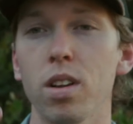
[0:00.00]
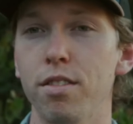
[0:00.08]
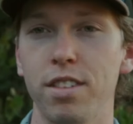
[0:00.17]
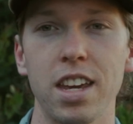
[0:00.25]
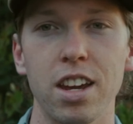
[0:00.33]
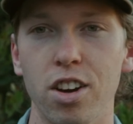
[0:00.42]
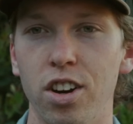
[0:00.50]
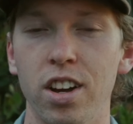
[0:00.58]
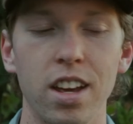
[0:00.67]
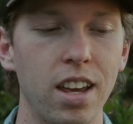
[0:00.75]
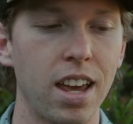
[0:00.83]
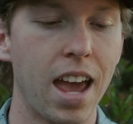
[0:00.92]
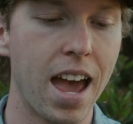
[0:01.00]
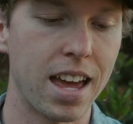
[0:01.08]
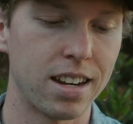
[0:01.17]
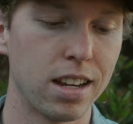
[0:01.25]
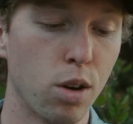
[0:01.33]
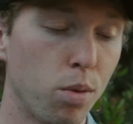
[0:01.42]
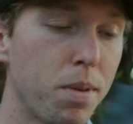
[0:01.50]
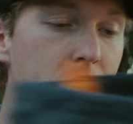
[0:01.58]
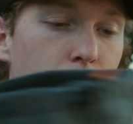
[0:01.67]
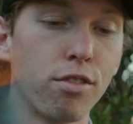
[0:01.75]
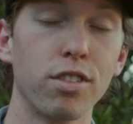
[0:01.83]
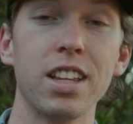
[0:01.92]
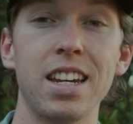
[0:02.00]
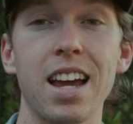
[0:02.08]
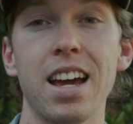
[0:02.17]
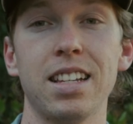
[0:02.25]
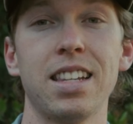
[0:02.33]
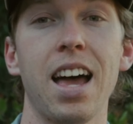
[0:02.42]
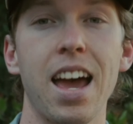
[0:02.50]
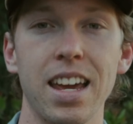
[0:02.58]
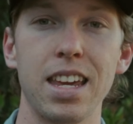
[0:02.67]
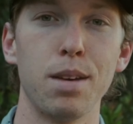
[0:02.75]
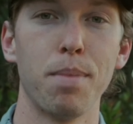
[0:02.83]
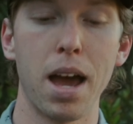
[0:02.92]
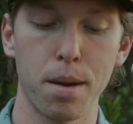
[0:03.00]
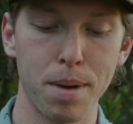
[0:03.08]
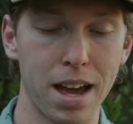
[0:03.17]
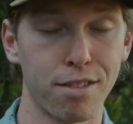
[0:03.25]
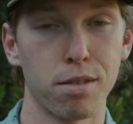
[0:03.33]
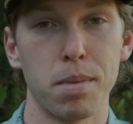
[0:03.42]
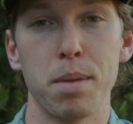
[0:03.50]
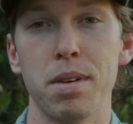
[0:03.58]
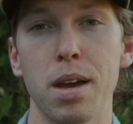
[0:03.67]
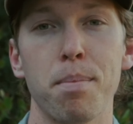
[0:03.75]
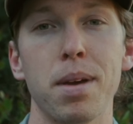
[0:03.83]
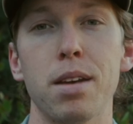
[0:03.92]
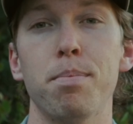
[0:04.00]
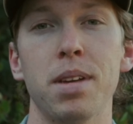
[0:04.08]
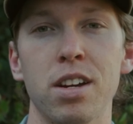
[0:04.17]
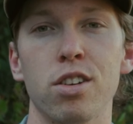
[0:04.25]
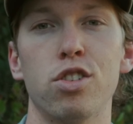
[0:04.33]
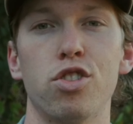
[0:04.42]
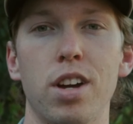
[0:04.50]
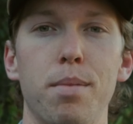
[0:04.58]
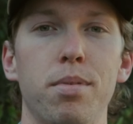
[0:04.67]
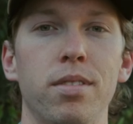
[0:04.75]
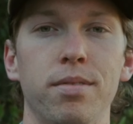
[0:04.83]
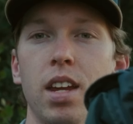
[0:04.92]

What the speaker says: of gear, and it would make a really nice hiking backpack for maybe a bit bigger trip.